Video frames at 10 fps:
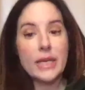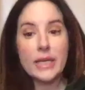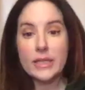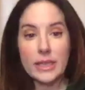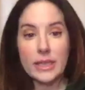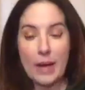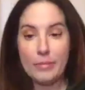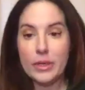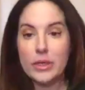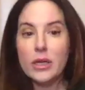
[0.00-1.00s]
saying it doesn't
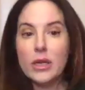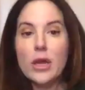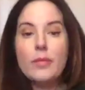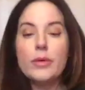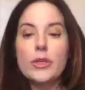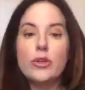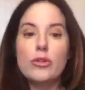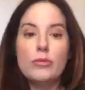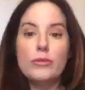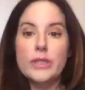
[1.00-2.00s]
happen, but you know, the
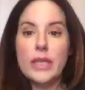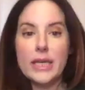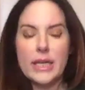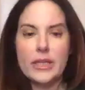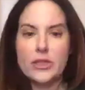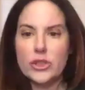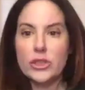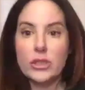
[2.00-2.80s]
movie Taken is just